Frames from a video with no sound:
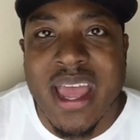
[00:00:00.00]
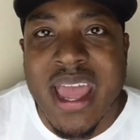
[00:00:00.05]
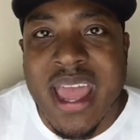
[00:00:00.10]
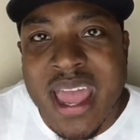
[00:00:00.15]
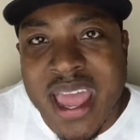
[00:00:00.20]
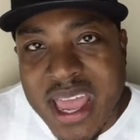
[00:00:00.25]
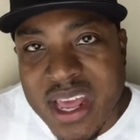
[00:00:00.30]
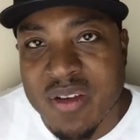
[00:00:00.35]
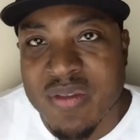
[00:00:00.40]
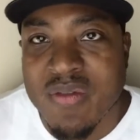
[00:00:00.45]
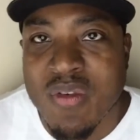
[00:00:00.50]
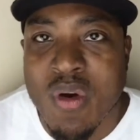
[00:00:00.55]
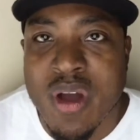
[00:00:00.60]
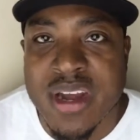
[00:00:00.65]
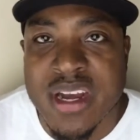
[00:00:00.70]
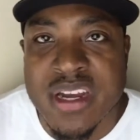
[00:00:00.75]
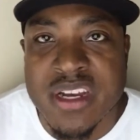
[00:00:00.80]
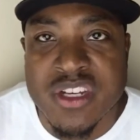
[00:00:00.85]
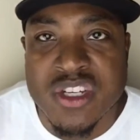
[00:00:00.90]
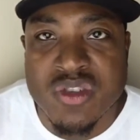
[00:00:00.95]
and
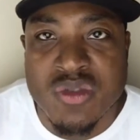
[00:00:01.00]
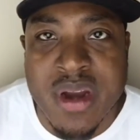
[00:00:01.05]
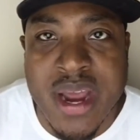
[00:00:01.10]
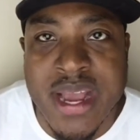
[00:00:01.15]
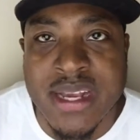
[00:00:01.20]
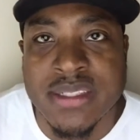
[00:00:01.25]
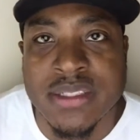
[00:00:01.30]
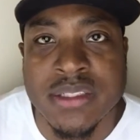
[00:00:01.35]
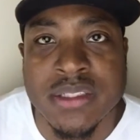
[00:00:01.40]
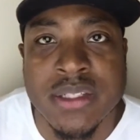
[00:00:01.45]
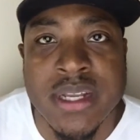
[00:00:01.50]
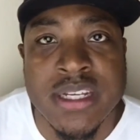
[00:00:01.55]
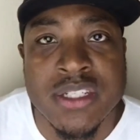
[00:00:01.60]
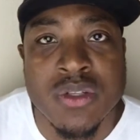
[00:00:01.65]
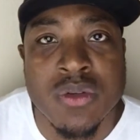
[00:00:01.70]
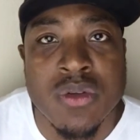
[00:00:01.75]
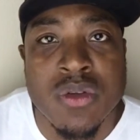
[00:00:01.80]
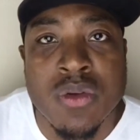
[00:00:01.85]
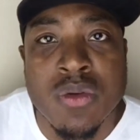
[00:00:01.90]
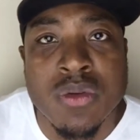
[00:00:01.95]
avoid the distractions
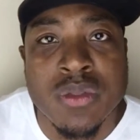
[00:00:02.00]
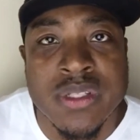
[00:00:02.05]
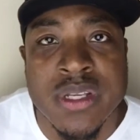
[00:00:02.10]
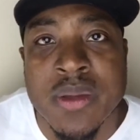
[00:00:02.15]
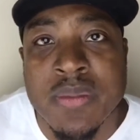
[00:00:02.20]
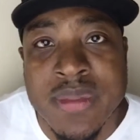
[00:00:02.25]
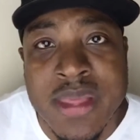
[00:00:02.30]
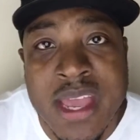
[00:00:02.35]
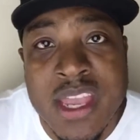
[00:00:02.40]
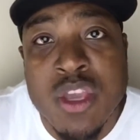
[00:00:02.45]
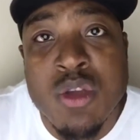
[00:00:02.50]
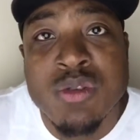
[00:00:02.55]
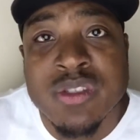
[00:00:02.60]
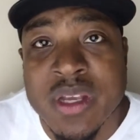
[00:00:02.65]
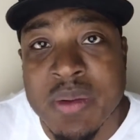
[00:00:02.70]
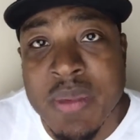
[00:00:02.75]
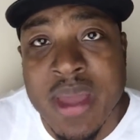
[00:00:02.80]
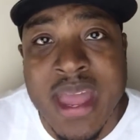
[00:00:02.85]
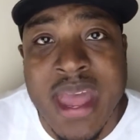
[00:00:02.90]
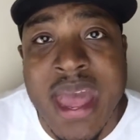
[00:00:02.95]
that
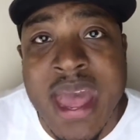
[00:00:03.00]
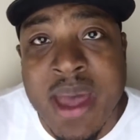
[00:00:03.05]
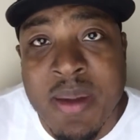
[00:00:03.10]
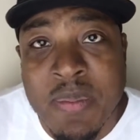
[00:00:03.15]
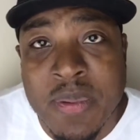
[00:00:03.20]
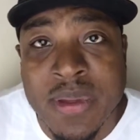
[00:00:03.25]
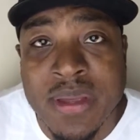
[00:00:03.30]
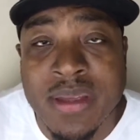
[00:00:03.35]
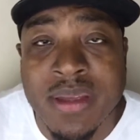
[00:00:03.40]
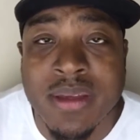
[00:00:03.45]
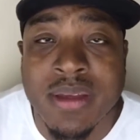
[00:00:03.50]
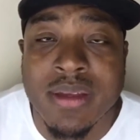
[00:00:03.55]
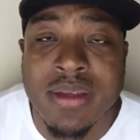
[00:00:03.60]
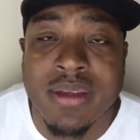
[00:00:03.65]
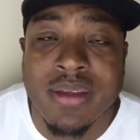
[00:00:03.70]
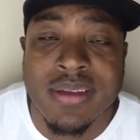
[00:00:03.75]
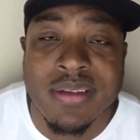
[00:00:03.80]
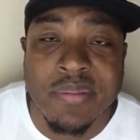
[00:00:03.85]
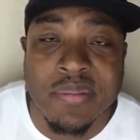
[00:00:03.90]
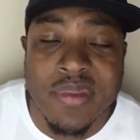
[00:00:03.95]
usually may happen
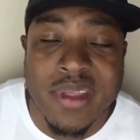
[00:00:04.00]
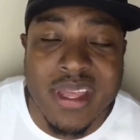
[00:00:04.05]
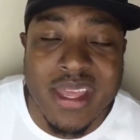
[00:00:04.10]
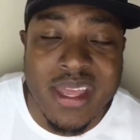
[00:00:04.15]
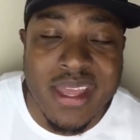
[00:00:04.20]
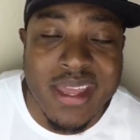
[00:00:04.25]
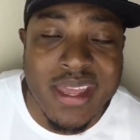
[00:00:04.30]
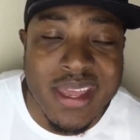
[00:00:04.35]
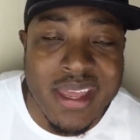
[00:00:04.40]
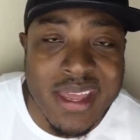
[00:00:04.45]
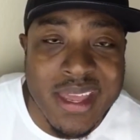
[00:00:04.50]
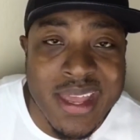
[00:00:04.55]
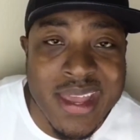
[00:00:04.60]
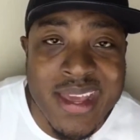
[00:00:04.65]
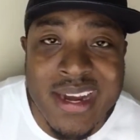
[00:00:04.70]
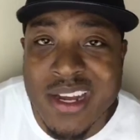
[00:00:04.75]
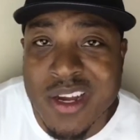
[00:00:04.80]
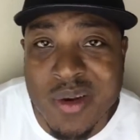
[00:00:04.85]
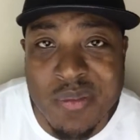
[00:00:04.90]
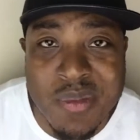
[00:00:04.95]

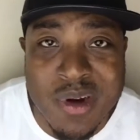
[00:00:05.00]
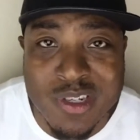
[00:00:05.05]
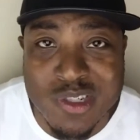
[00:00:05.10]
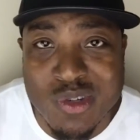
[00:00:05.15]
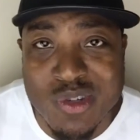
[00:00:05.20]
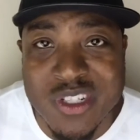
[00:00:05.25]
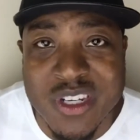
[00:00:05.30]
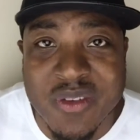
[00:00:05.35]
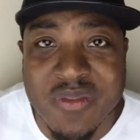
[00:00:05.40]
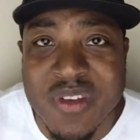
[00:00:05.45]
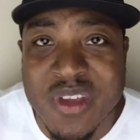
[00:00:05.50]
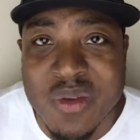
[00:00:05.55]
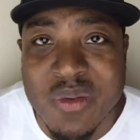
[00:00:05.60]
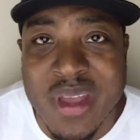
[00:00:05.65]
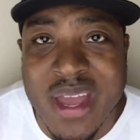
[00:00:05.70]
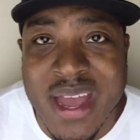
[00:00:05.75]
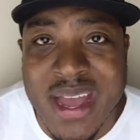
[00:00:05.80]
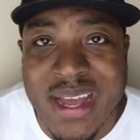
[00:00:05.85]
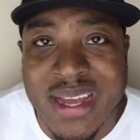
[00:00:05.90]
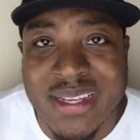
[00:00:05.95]
in a commercial gym for you
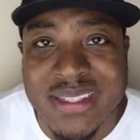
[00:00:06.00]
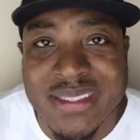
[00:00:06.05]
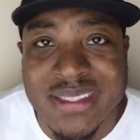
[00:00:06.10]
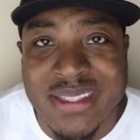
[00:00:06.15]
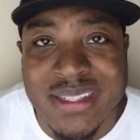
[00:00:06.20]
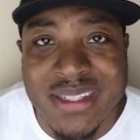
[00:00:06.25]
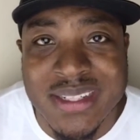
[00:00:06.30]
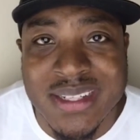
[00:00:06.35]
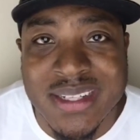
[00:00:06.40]
guys.